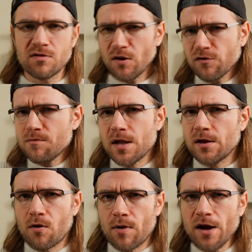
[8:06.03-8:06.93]
Sounds
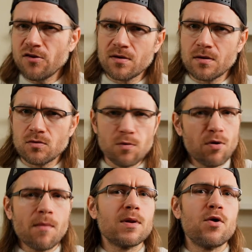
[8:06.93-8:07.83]
familiar, right? You
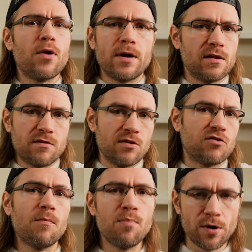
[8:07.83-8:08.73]
probably heard it in
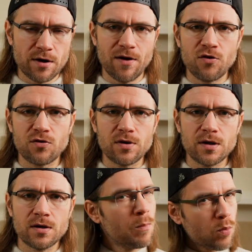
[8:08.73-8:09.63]
some point eventually.
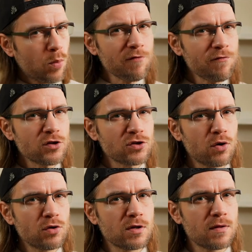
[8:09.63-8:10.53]
But what if I
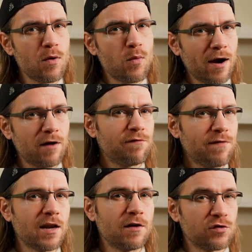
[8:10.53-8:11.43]
told you they weren't
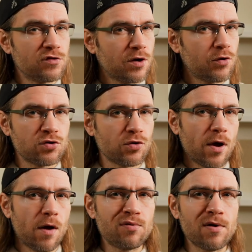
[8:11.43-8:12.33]
fighting for
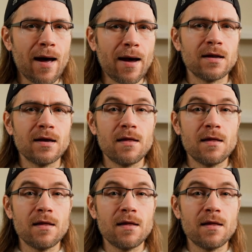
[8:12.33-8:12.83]
territory or pride?